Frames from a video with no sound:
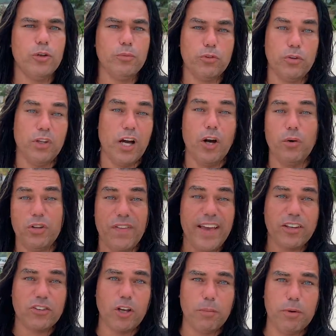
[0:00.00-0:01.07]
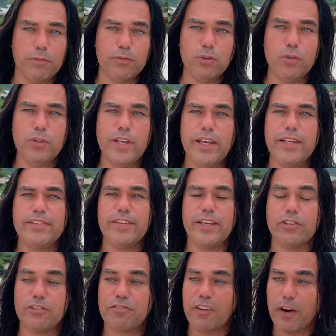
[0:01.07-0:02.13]
so now the next couple of two days, it's
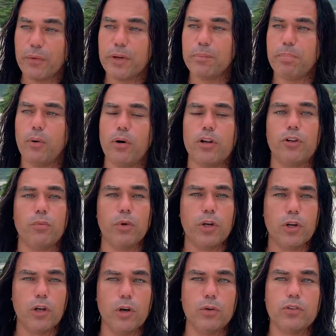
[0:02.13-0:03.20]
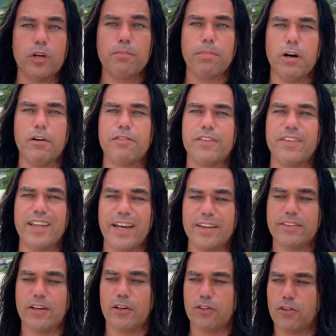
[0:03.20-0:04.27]
very important we close above
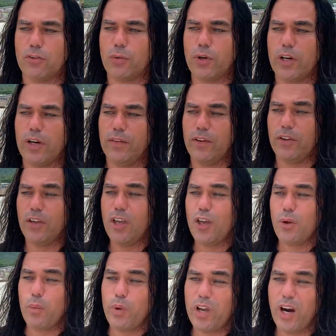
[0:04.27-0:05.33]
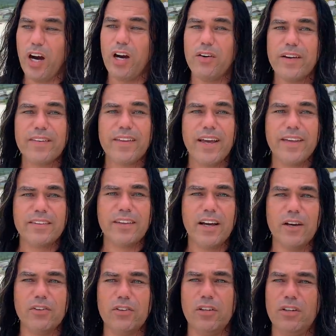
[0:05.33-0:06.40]
9,300. We are at
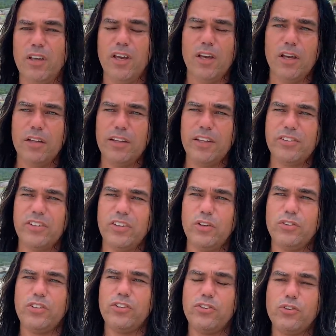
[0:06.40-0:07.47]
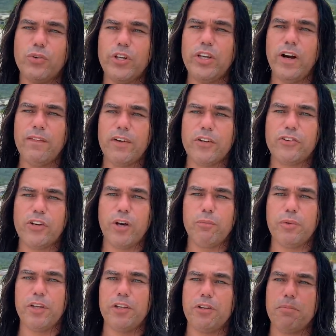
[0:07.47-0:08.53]
9,000. This is a 300 jump we
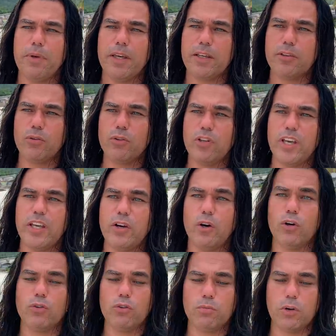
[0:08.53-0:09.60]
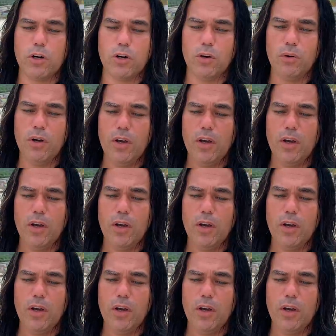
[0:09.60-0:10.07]
need to make today or tomorrow